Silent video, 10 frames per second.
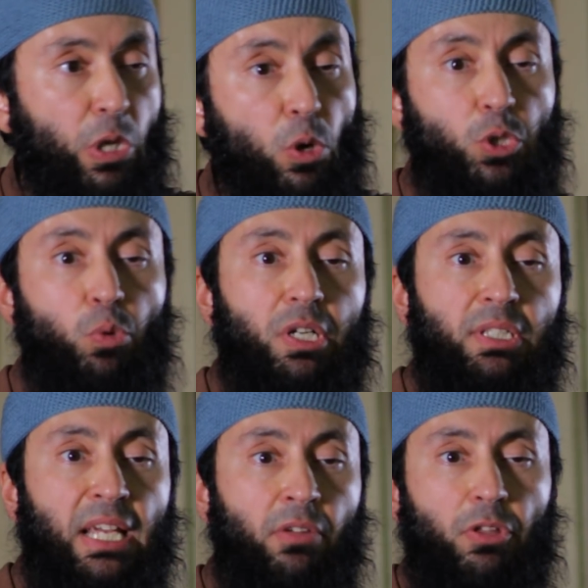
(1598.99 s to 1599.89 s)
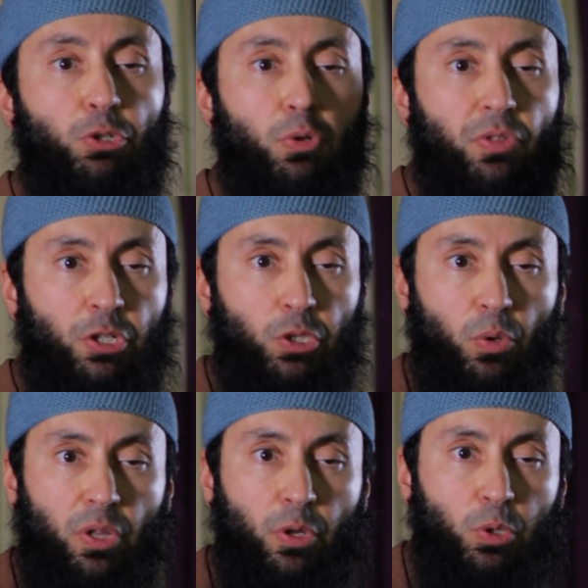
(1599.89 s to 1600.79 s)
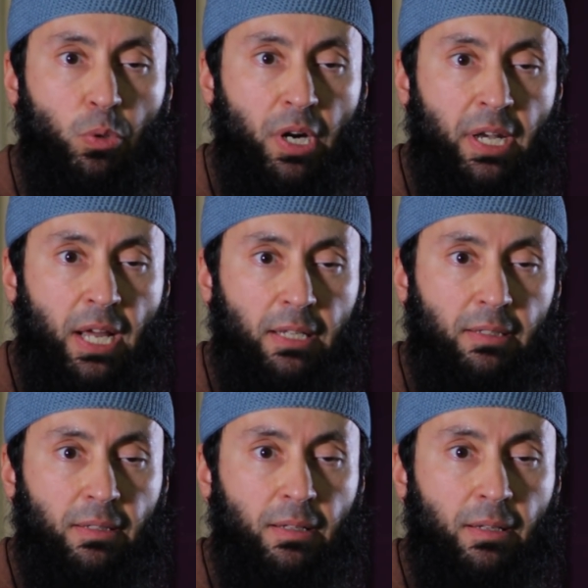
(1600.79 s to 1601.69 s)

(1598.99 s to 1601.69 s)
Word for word: those who are telling the truth and so those who are not.